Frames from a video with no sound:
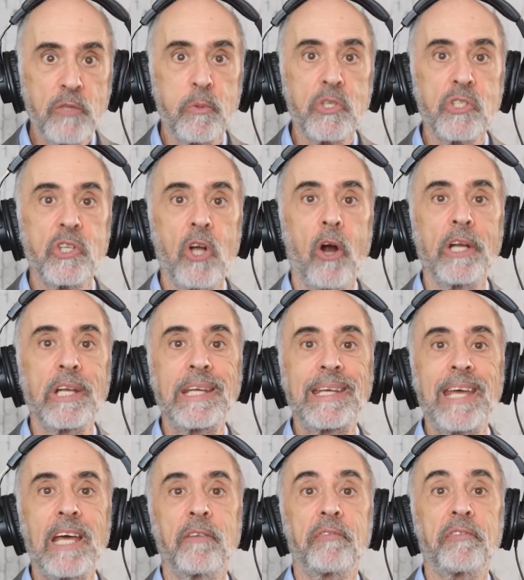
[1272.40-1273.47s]
were starting to
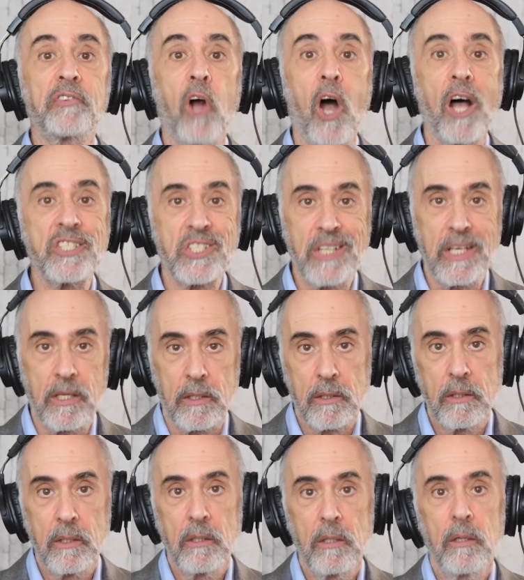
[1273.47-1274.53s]
get frosty
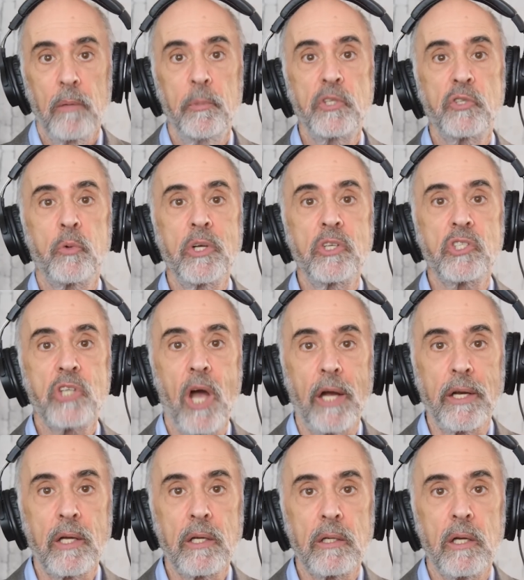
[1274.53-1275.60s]
between
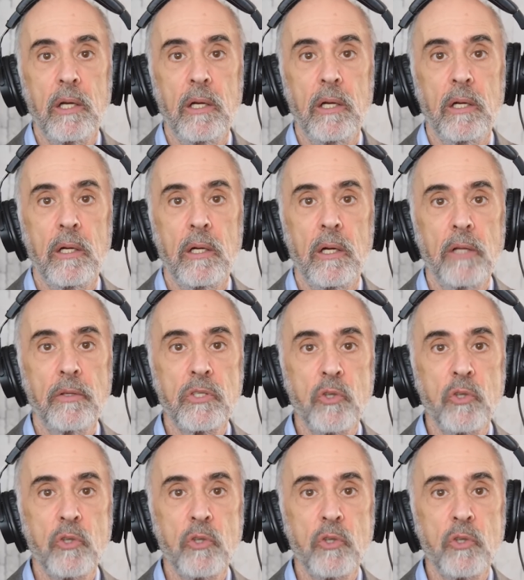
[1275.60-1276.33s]
China and the